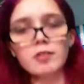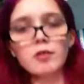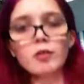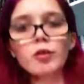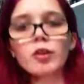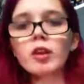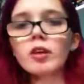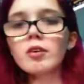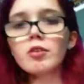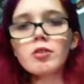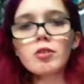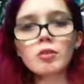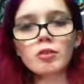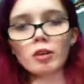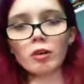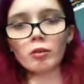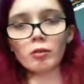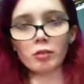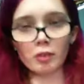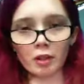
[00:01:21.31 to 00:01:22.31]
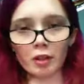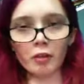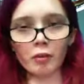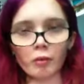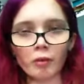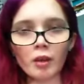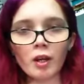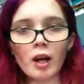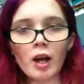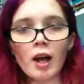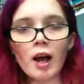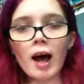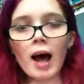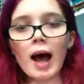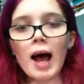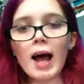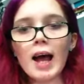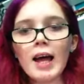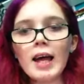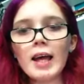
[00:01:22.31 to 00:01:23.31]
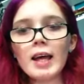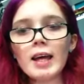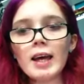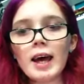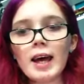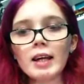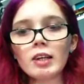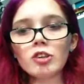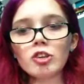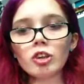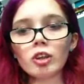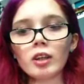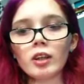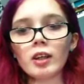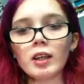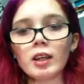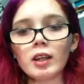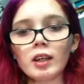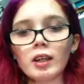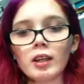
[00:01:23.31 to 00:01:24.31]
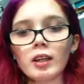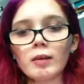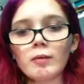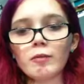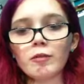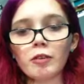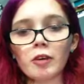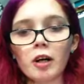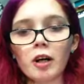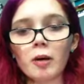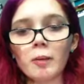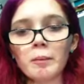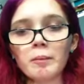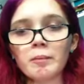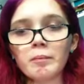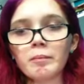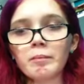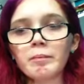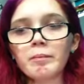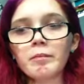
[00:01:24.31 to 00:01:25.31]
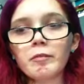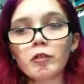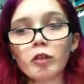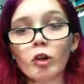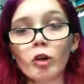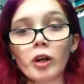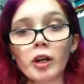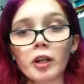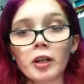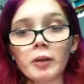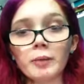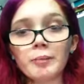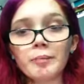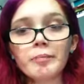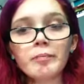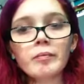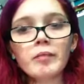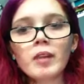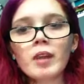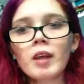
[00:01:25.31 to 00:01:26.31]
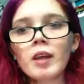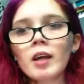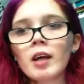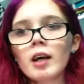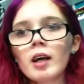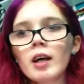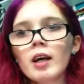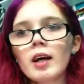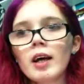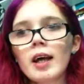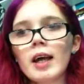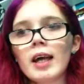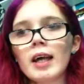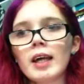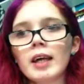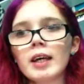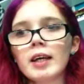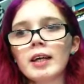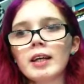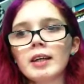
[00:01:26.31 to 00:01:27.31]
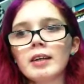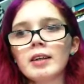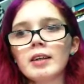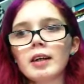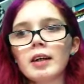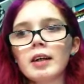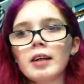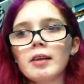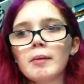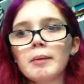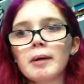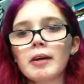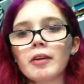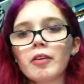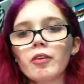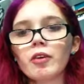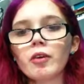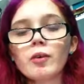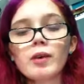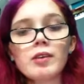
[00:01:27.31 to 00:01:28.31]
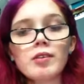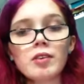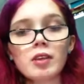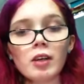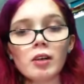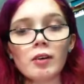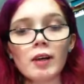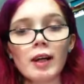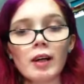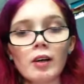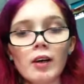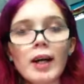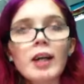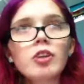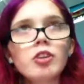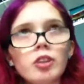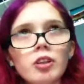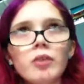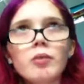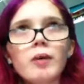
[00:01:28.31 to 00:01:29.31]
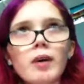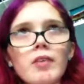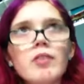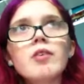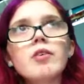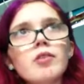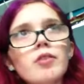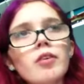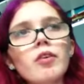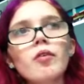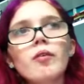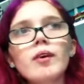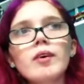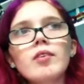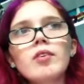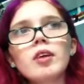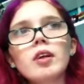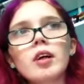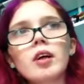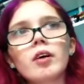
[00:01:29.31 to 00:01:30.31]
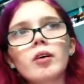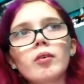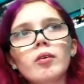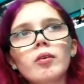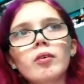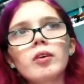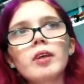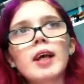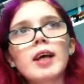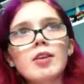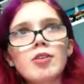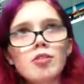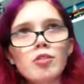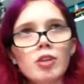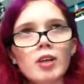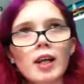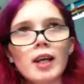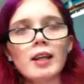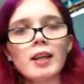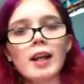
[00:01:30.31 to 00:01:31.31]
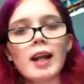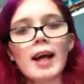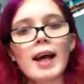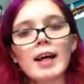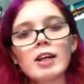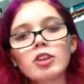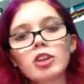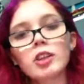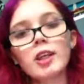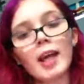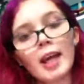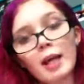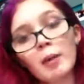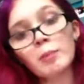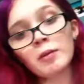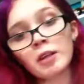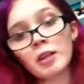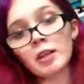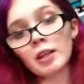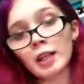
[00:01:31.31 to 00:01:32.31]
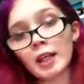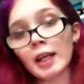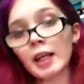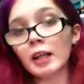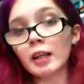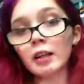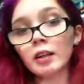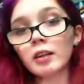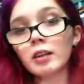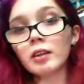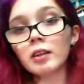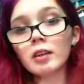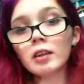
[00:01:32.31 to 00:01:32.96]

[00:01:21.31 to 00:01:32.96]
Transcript: For those who don't know, I actually am from Florida, and about three weeks ago now, actually it was, it was three weeks ago yesterday that I actually came to Indiana.